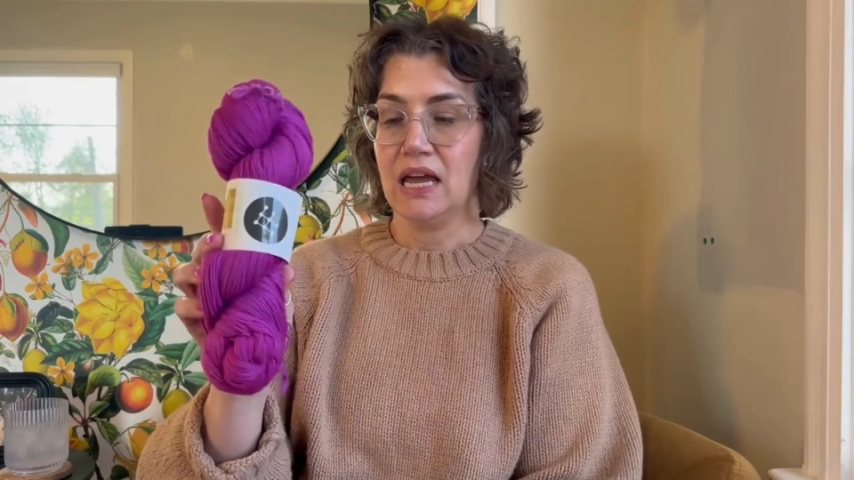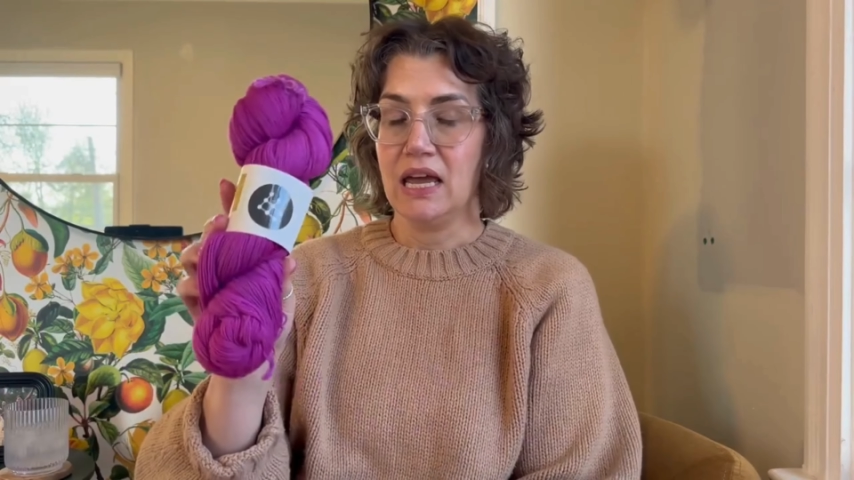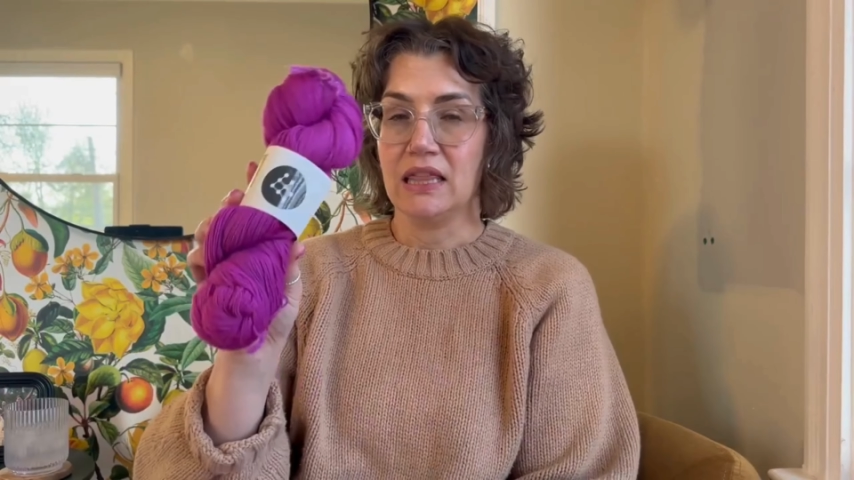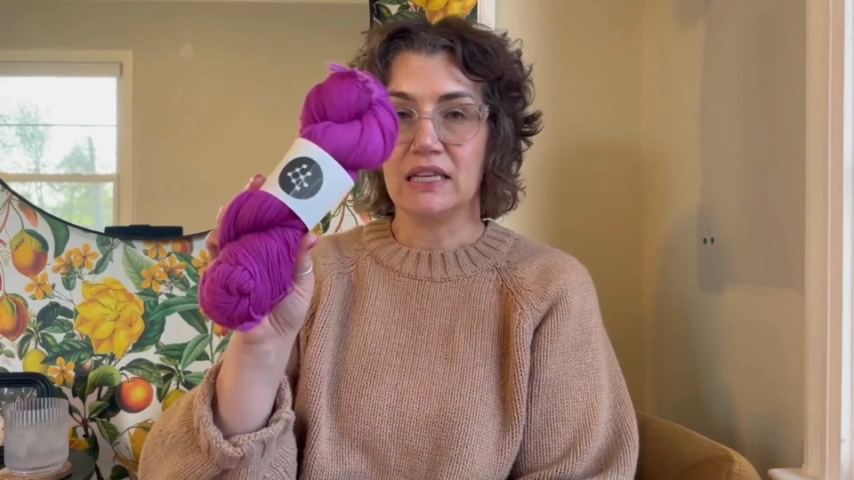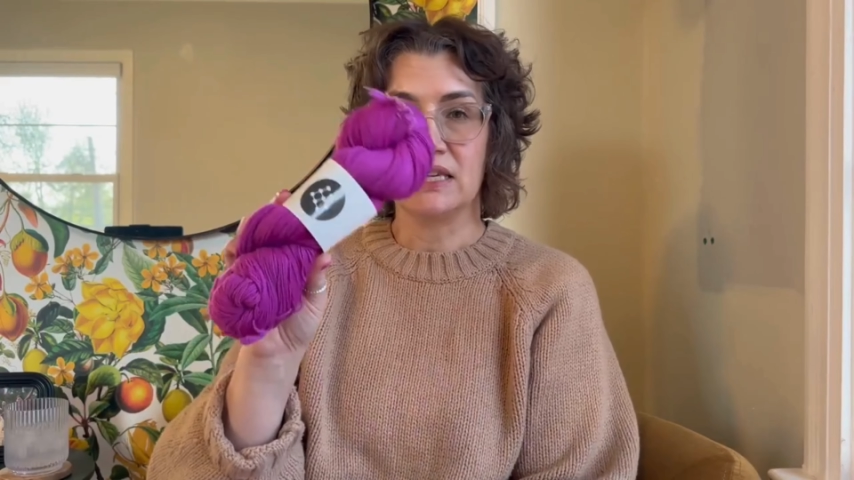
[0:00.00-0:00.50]

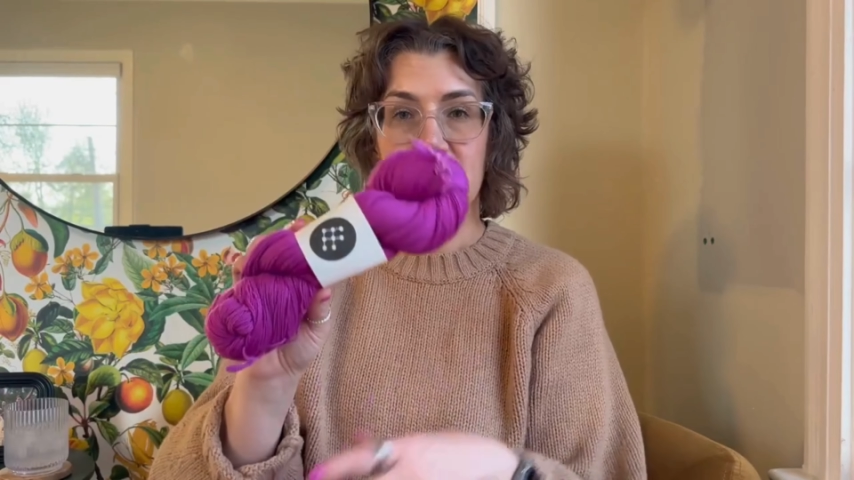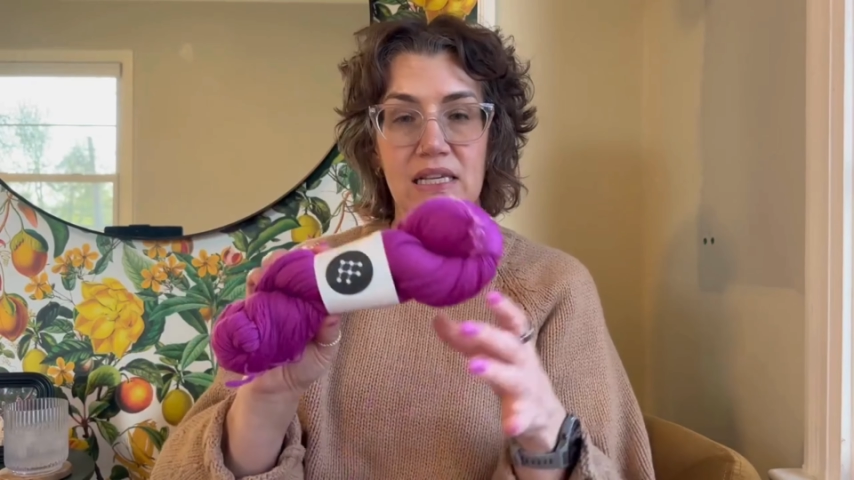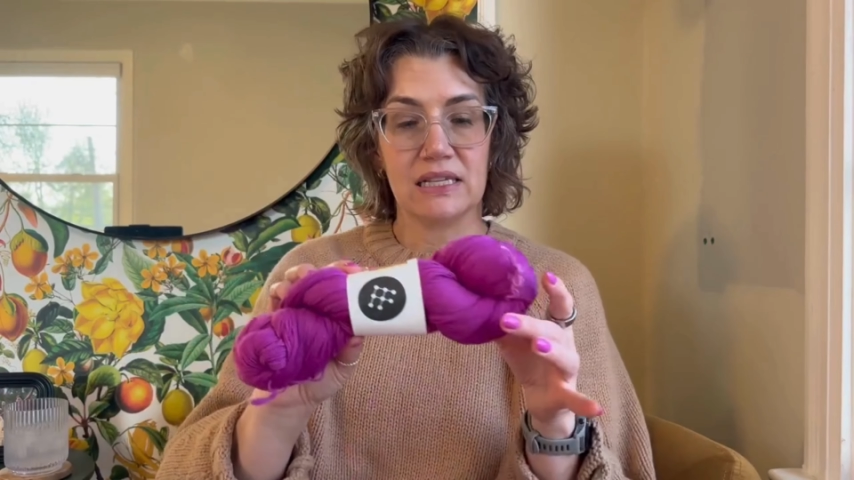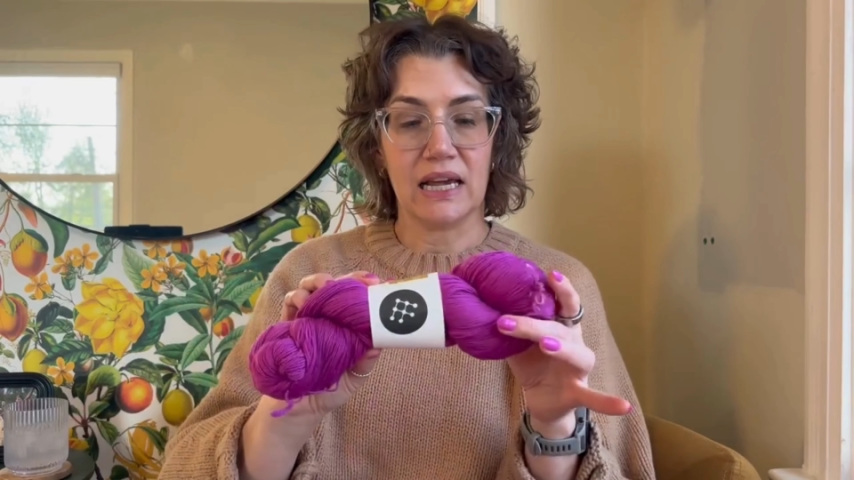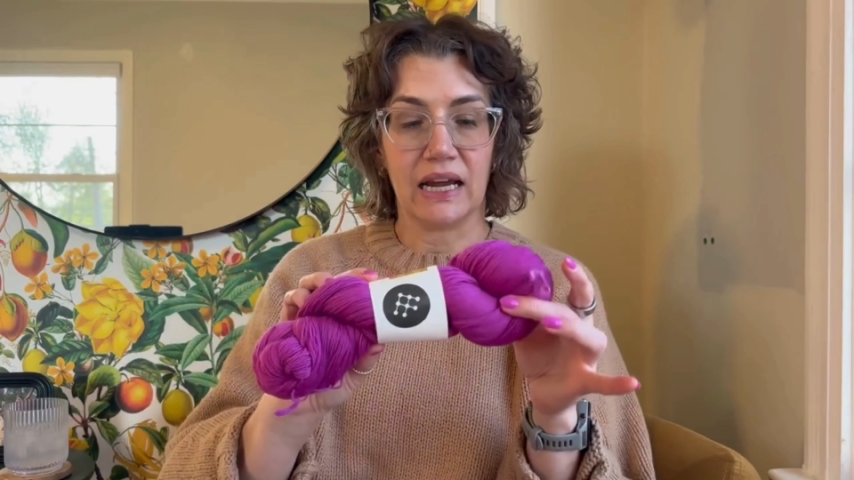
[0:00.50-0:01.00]
This is the
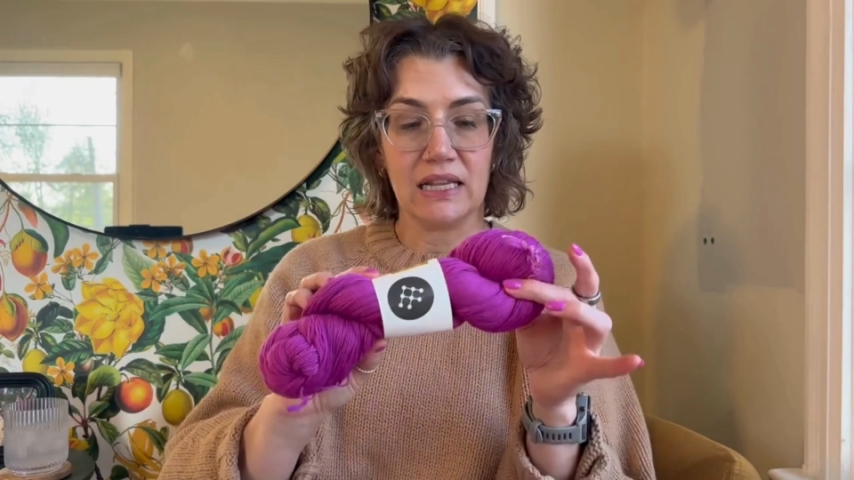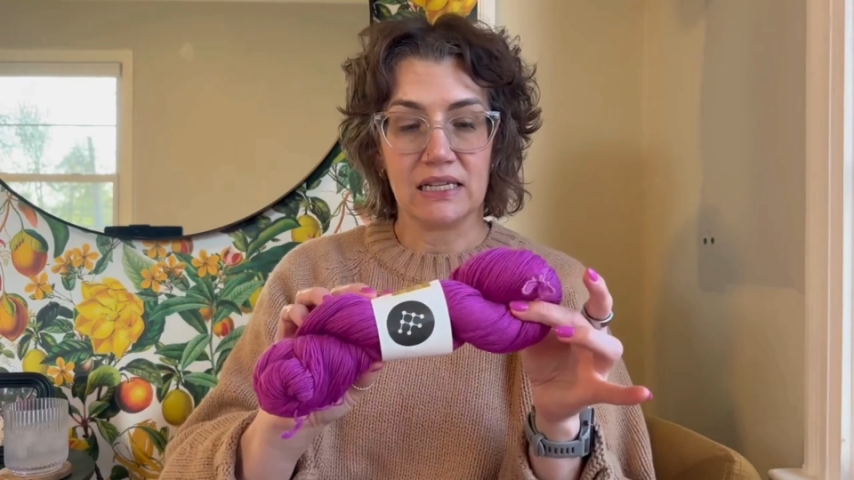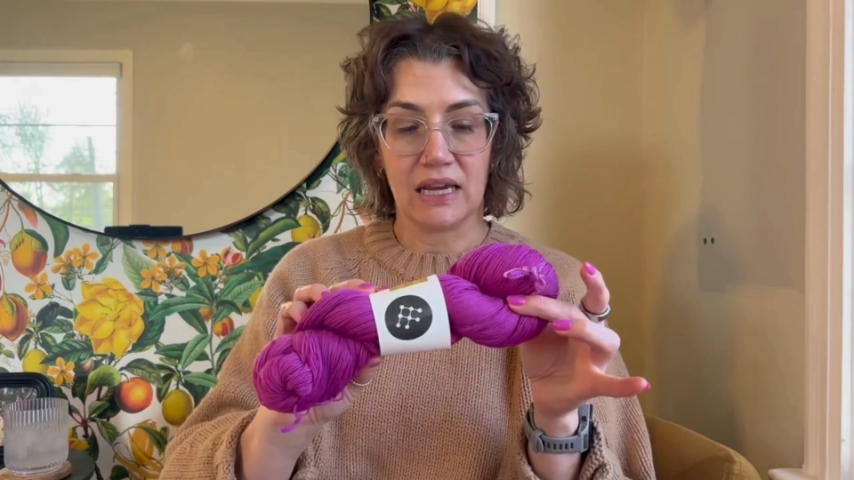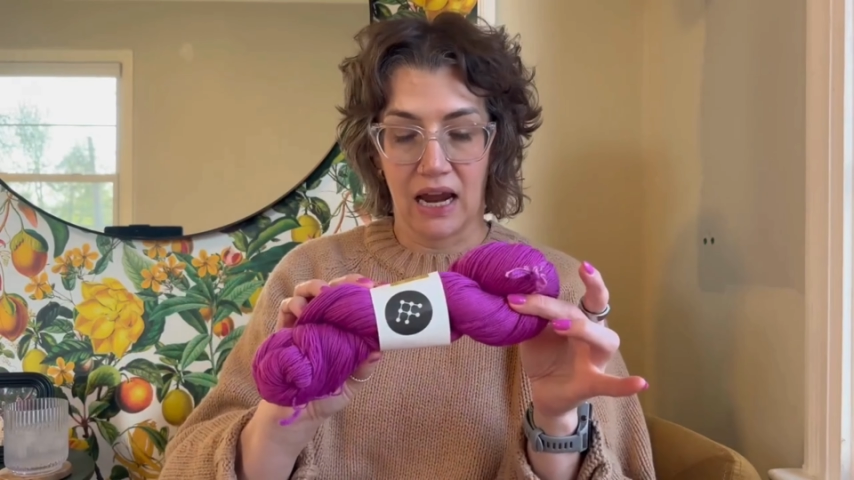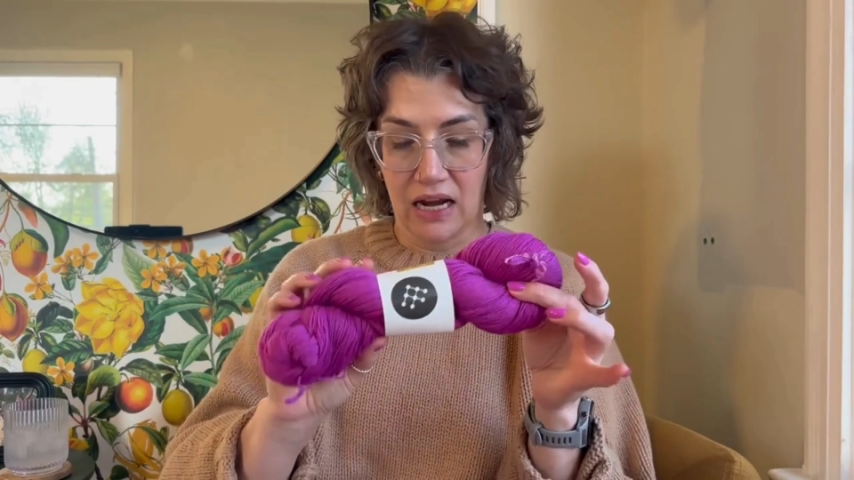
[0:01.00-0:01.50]
second skein